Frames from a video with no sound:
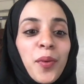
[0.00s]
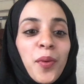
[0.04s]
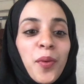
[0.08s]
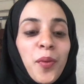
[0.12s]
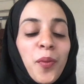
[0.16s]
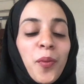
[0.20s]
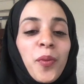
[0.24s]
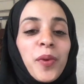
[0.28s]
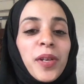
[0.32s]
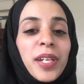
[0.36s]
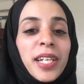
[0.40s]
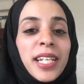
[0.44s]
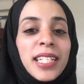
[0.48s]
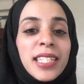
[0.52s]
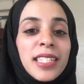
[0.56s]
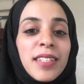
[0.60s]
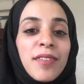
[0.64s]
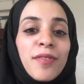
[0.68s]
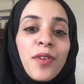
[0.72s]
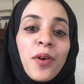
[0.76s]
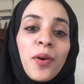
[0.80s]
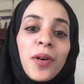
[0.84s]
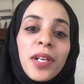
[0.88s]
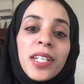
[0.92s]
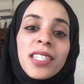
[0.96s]
we need to
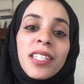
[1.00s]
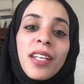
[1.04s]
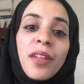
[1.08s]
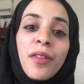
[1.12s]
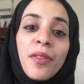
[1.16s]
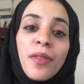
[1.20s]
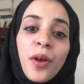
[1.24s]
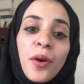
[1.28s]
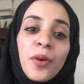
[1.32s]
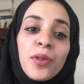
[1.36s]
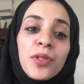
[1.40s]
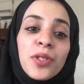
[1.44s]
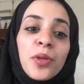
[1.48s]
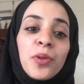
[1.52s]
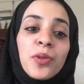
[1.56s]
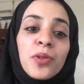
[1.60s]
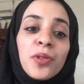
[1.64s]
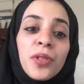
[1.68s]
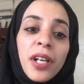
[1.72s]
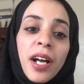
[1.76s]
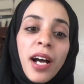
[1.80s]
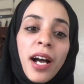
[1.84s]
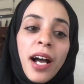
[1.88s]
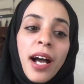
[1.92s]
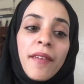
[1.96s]
focus on those who do
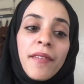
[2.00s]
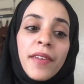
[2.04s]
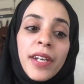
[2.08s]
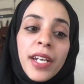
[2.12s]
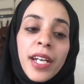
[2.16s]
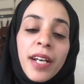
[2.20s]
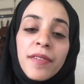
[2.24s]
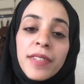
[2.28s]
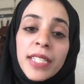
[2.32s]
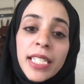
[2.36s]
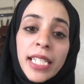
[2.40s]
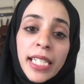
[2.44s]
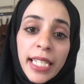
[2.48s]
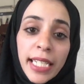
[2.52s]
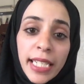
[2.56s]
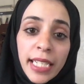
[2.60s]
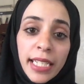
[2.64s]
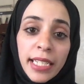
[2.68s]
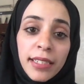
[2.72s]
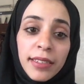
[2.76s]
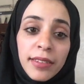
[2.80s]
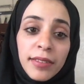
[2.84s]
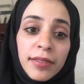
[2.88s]
not have enough to eat.